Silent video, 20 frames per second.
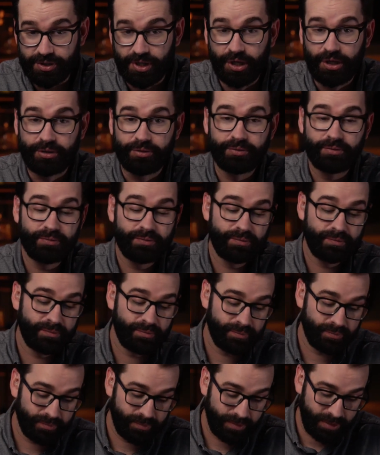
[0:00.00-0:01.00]
So
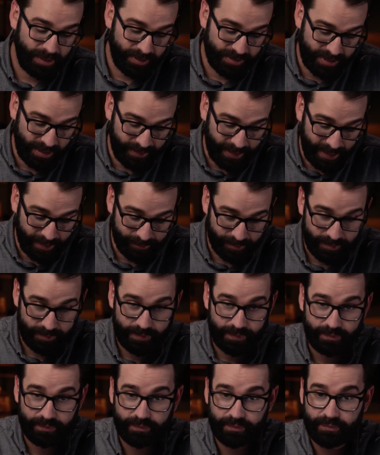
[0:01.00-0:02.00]
here's how I would
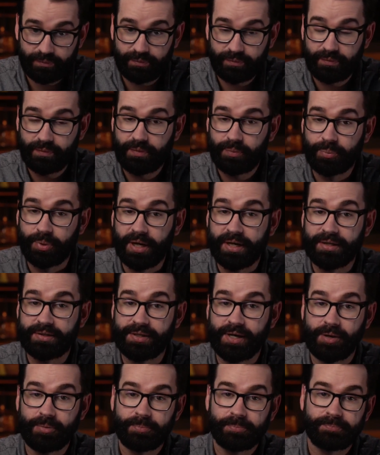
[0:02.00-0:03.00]
break it
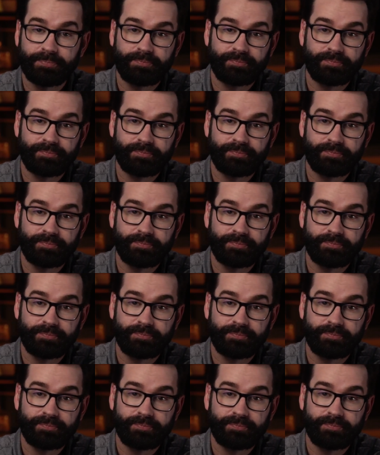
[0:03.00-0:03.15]
down.